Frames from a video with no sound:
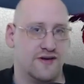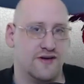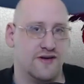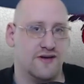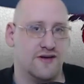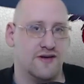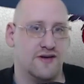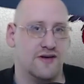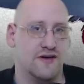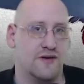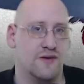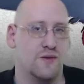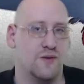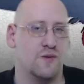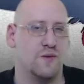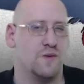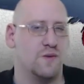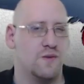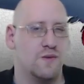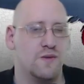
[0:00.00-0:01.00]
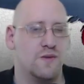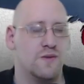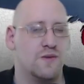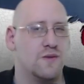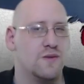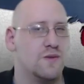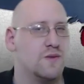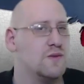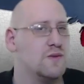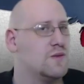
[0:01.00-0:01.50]

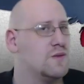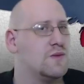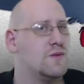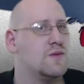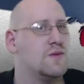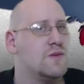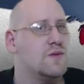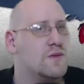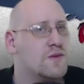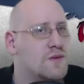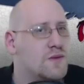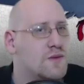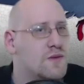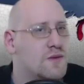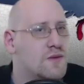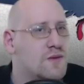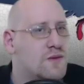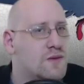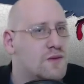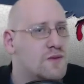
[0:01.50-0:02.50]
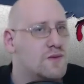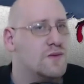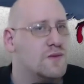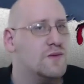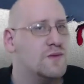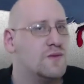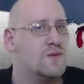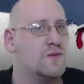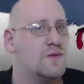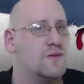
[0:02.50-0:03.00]

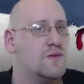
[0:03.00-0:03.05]
No one is speaking in this clip.